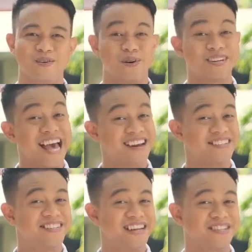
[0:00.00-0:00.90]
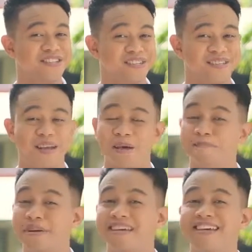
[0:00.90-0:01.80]
Organization
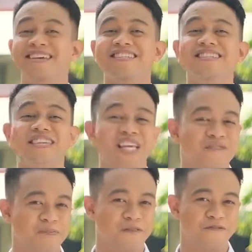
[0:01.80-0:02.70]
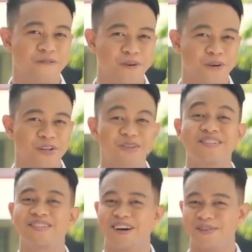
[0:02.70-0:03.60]
begins even before you
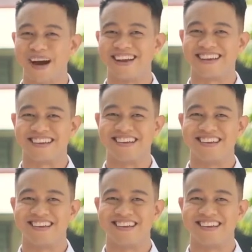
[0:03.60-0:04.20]
start writing.